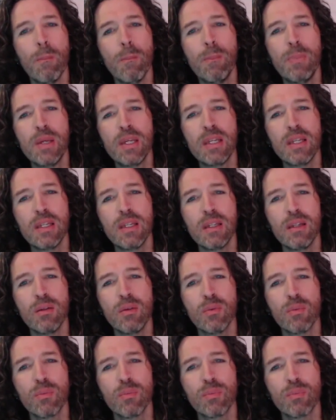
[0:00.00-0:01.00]

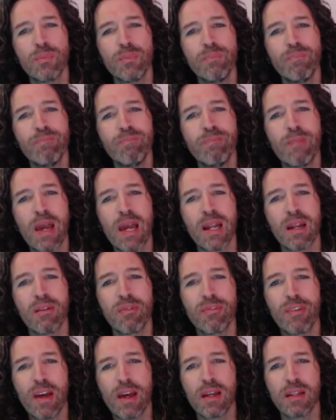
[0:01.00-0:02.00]
be
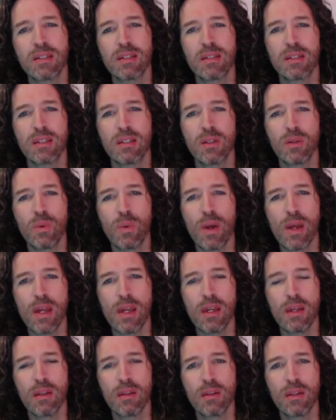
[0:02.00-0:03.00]
manifest in the
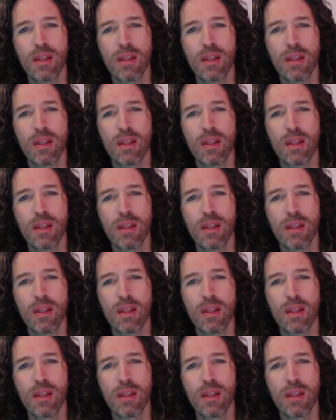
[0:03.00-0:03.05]
way